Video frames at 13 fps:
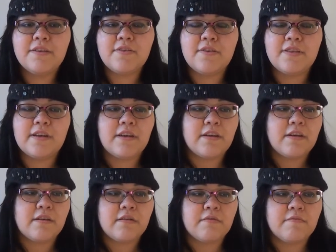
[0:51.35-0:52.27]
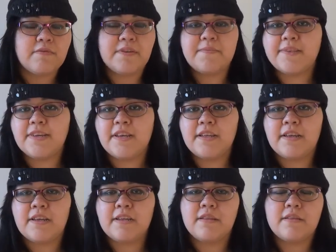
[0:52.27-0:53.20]
to their website,
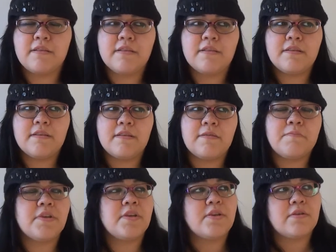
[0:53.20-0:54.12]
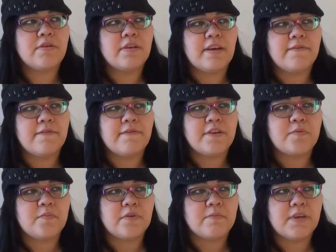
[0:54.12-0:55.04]
and I'm pretty sure they have a
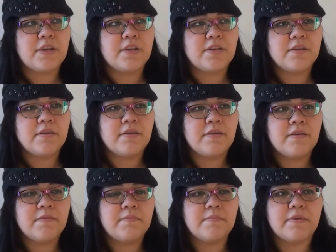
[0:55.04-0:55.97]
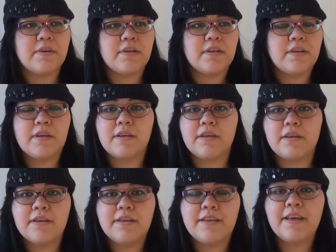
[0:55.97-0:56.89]
Facebook page. But
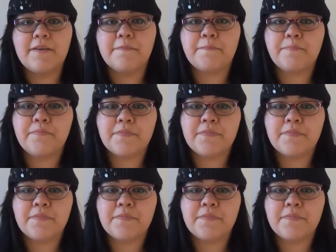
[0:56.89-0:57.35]
yeah,